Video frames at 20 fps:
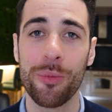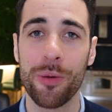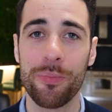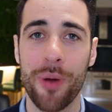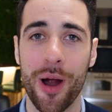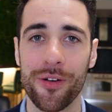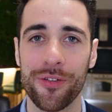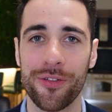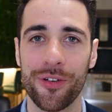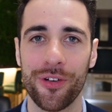more
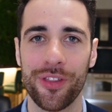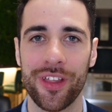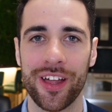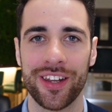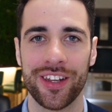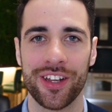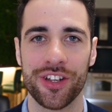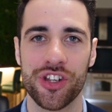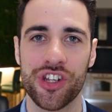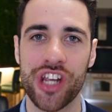powerful
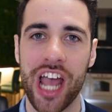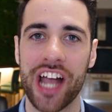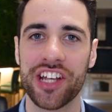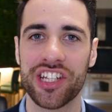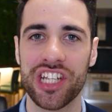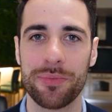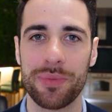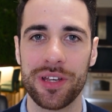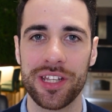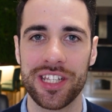than
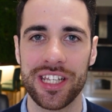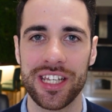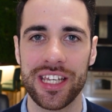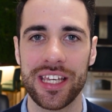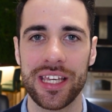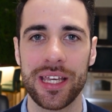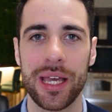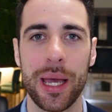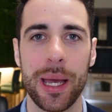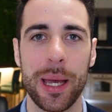
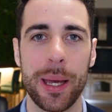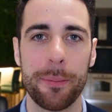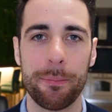ChatGPT,